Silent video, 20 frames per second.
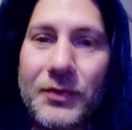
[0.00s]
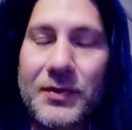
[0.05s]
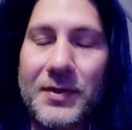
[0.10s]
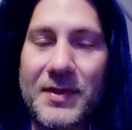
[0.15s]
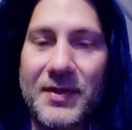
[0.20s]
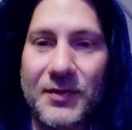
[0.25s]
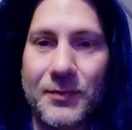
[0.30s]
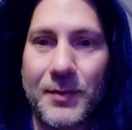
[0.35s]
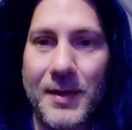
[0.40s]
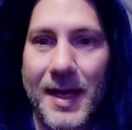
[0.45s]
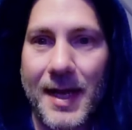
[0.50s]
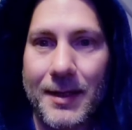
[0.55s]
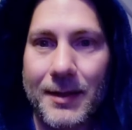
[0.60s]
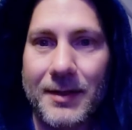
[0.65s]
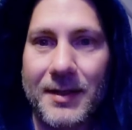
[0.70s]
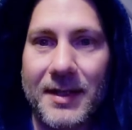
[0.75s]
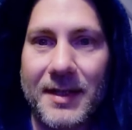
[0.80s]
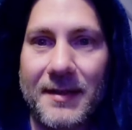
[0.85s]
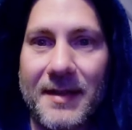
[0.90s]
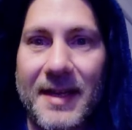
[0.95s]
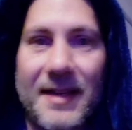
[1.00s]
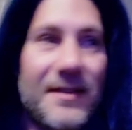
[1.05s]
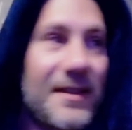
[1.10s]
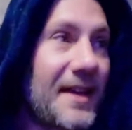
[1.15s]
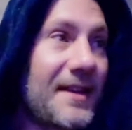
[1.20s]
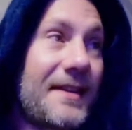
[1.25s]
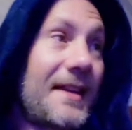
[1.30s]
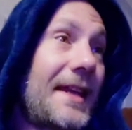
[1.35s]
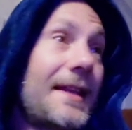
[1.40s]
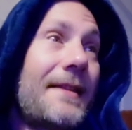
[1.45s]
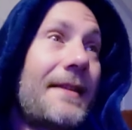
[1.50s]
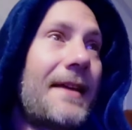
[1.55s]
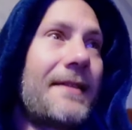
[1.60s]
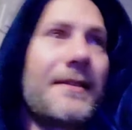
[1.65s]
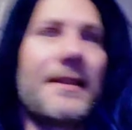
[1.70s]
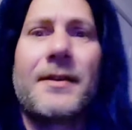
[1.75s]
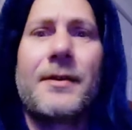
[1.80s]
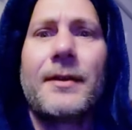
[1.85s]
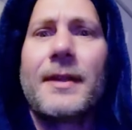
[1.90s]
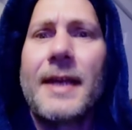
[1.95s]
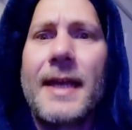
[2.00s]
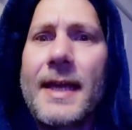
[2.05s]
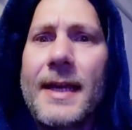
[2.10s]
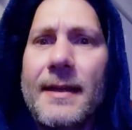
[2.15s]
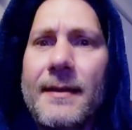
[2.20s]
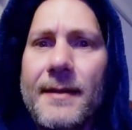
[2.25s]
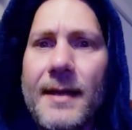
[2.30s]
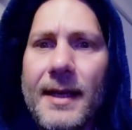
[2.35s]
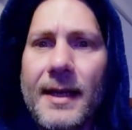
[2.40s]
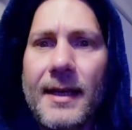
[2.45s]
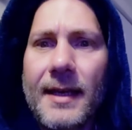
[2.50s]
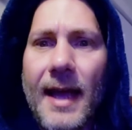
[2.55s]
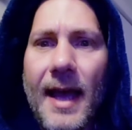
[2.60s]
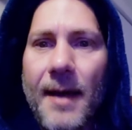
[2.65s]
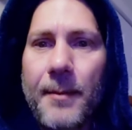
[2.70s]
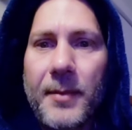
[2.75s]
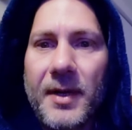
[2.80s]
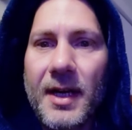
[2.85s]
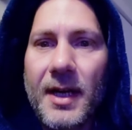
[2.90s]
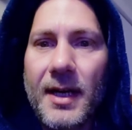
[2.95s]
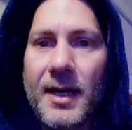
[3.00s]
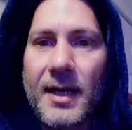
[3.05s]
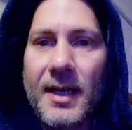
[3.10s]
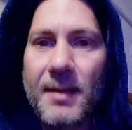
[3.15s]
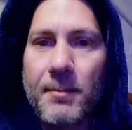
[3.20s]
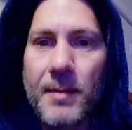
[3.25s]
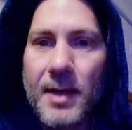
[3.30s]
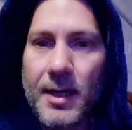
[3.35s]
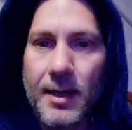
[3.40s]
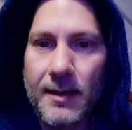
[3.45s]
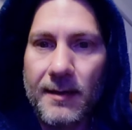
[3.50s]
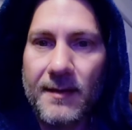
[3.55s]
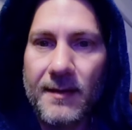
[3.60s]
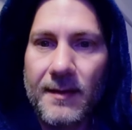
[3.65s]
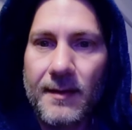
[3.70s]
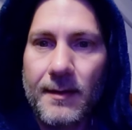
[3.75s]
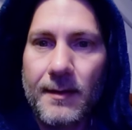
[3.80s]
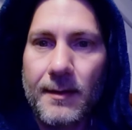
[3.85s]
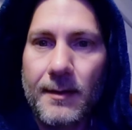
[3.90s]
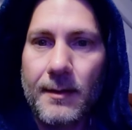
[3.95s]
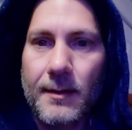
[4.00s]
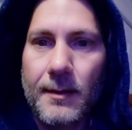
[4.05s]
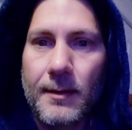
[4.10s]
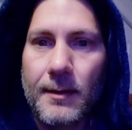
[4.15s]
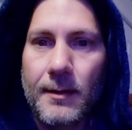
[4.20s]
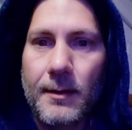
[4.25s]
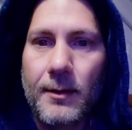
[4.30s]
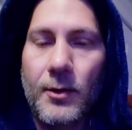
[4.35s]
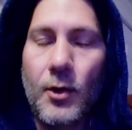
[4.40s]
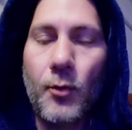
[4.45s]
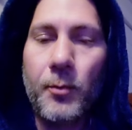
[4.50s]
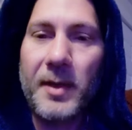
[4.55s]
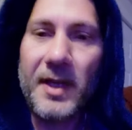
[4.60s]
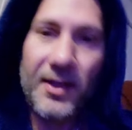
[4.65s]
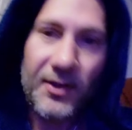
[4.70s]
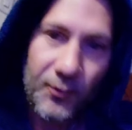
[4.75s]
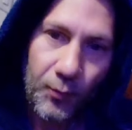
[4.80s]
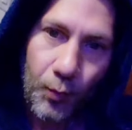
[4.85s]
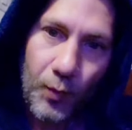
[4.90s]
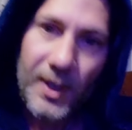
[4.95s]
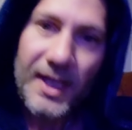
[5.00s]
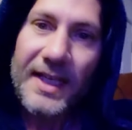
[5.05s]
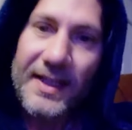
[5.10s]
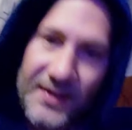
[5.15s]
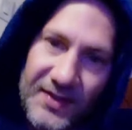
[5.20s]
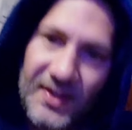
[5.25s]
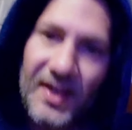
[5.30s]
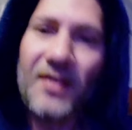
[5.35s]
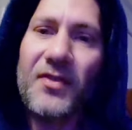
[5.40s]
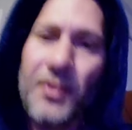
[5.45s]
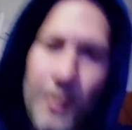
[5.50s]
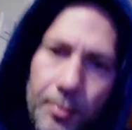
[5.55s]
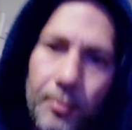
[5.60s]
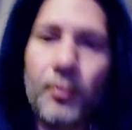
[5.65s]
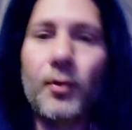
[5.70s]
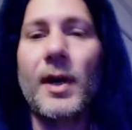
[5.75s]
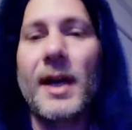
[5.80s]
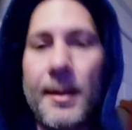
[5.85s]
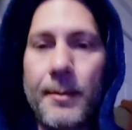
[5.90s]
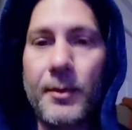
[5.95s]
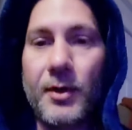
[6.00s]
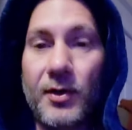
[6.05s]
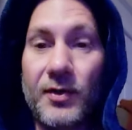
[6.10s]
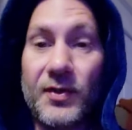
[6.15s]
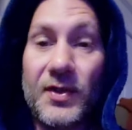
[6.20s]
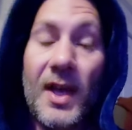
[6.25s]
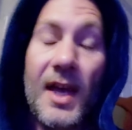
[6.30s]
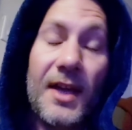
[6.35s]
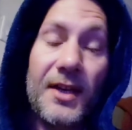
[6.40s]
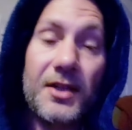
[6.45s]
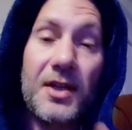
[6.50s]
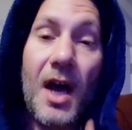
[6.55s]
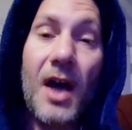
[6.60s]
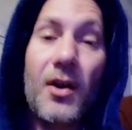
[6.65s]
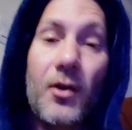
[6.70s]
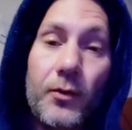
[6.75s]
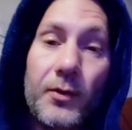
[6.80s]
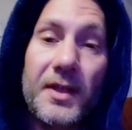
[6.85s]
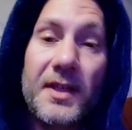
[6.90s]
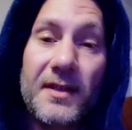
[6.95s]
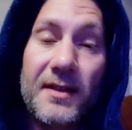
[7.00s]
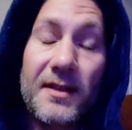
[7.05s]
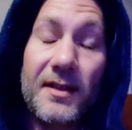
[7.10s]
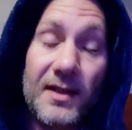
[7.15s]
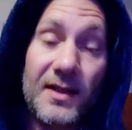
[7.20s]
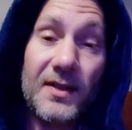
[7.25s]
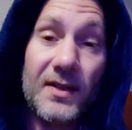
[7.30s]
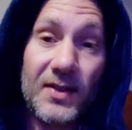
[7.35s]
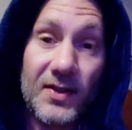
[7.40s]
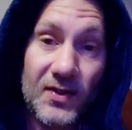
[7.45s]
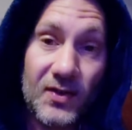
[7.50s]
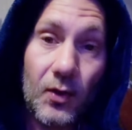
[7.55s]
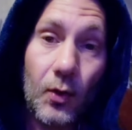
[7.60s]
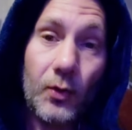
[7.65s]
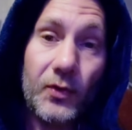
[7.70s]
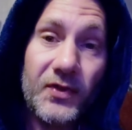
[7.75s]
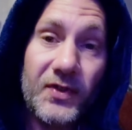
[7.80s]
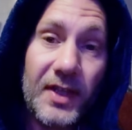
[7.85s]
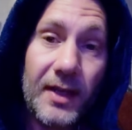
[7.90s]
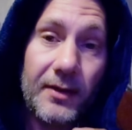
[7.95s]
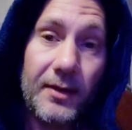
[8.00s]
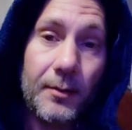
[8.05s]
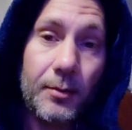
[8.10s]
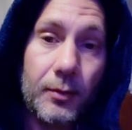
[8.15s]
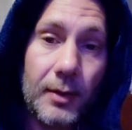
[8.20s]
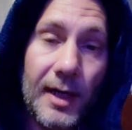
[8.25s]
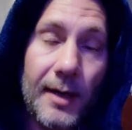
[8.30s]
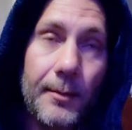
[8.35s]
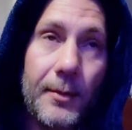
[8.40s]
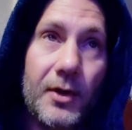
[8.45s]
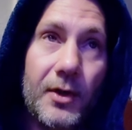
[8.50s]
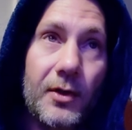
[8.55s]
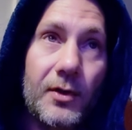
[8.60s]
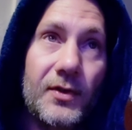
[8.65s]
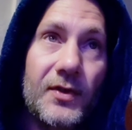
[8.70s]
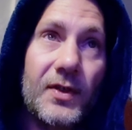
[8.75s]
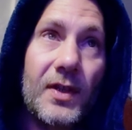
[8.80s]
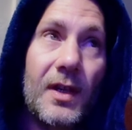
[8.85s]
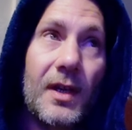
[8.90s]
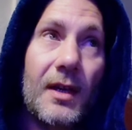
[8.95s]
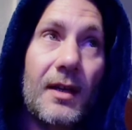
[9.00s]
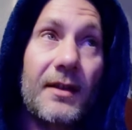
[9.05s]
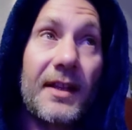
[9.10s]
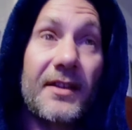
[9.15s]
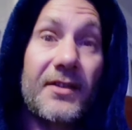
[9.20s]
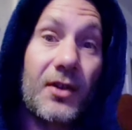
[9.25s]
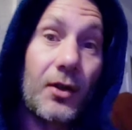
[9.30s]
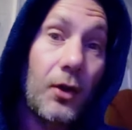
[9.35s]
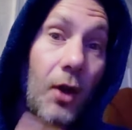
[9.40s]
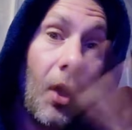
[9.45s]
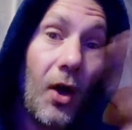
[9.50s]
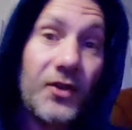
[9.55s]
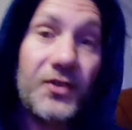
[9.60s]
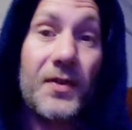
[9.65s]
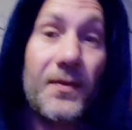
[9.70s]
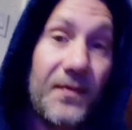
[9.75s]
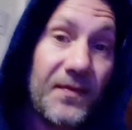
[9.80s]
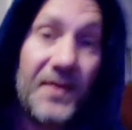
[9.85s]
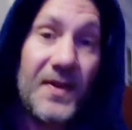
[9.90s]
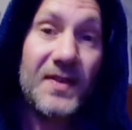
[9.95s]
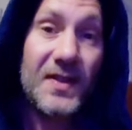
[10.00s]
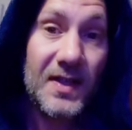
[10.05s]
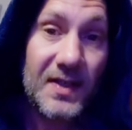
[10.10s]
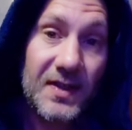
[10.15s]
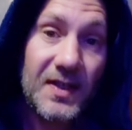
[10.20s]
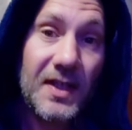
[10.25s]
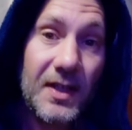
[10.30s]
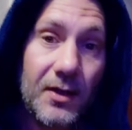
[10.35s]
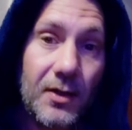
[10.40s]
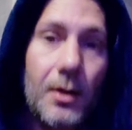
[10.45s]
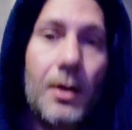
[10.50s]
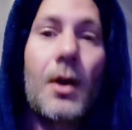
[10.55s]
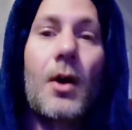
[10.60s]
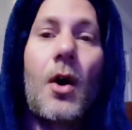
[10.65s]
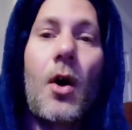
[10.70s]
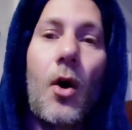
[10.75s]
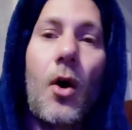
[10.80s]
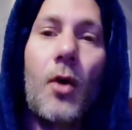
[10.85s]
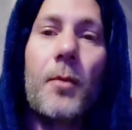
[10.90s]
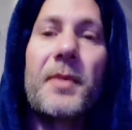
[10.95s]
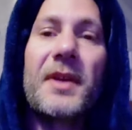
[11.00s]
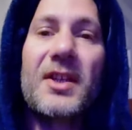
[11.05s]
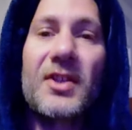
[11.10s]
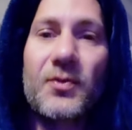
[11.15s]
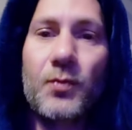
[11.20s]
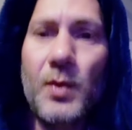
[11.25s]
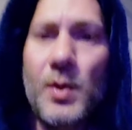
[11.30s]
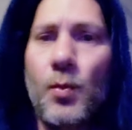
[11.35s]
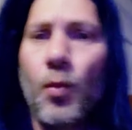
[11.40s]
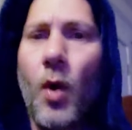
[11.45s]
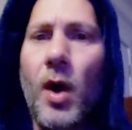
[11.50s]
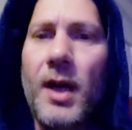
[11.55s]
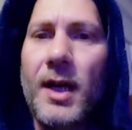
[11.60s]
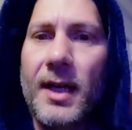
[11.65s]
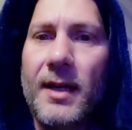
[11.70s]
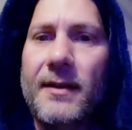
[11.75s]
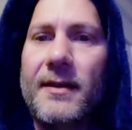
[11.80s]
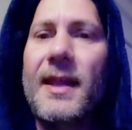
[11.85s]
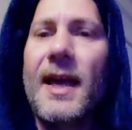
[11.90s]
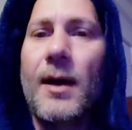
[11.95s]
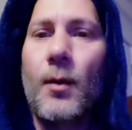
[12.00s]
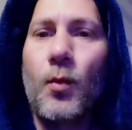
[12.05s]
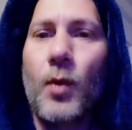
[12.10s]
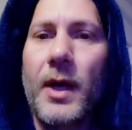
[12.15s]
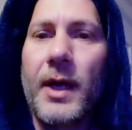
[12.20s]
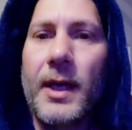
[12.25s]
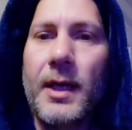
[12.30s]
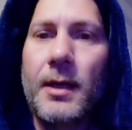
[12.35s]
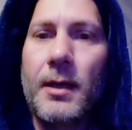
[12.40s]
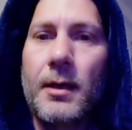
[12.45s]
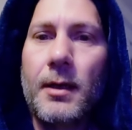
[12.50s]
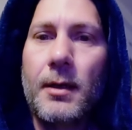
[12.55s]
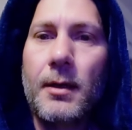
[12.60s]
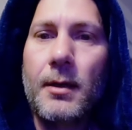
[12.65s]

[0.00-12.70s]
to this reality, that literally anything can happen at any minute. No, because we set the parameters. Not only did the soul set the parameters, like the laws of physics here are because we wanted it that way.